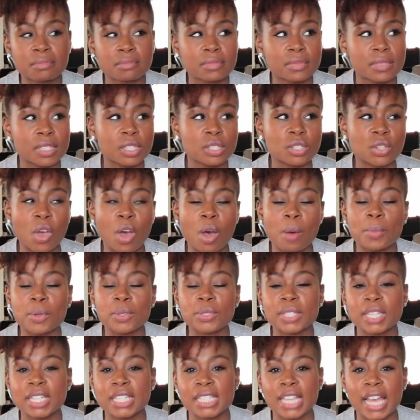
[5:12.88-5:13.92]
looked
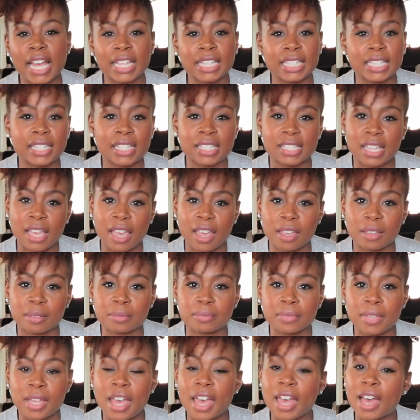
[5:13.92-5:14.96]
almost exactly the same.
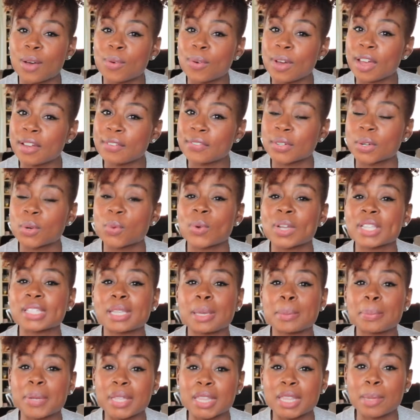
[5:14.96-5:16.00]
However, once
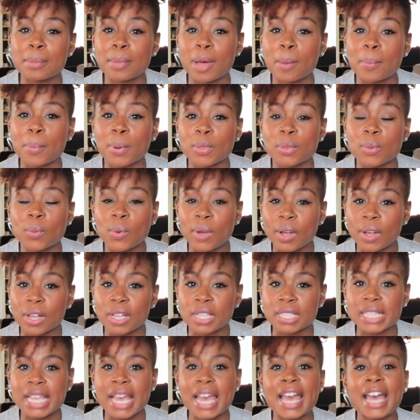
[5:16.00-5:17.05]
I put them up on the
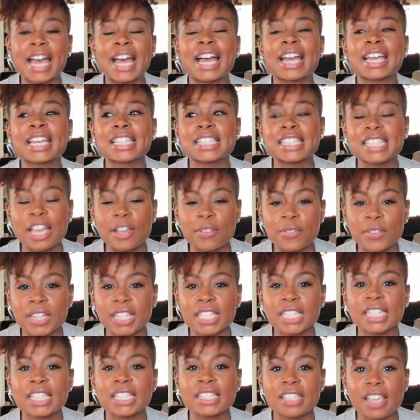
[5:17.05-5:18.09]
walls, I could
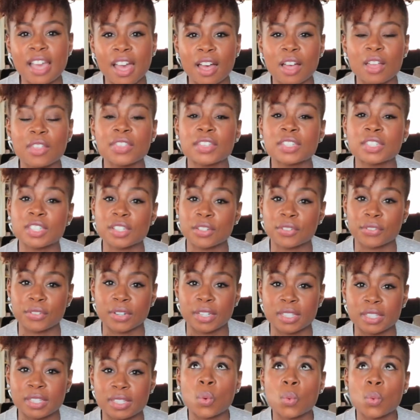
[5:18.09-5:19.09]
definitely tell the difference.